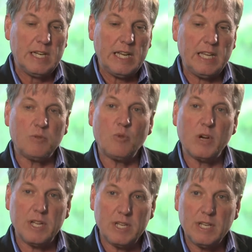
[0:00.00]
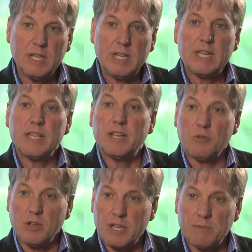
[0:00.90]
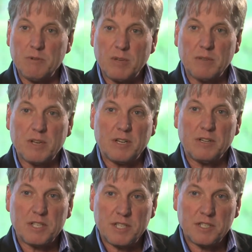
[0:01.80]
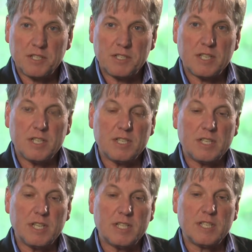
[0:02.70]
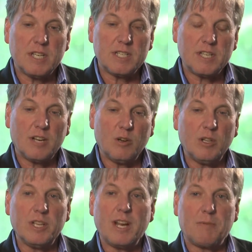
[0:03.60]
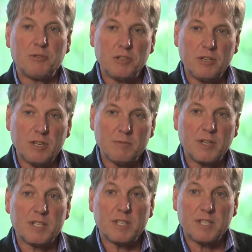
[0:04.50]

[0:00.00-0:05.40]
in a way that really help you make better decisions, is, is, is not only an opportunity, but it's a